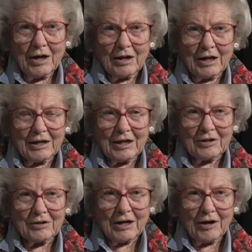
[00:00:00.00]
And I
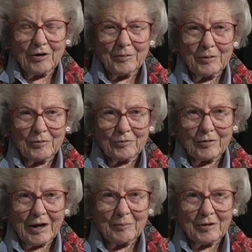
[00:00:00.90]
guess, I hope he was
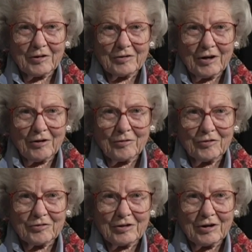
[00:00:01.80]
right, because I was
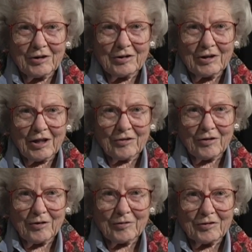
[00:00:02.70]
scared to death
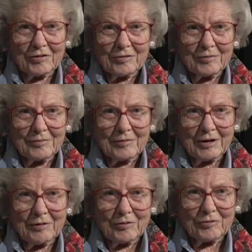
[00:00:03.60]
always when he was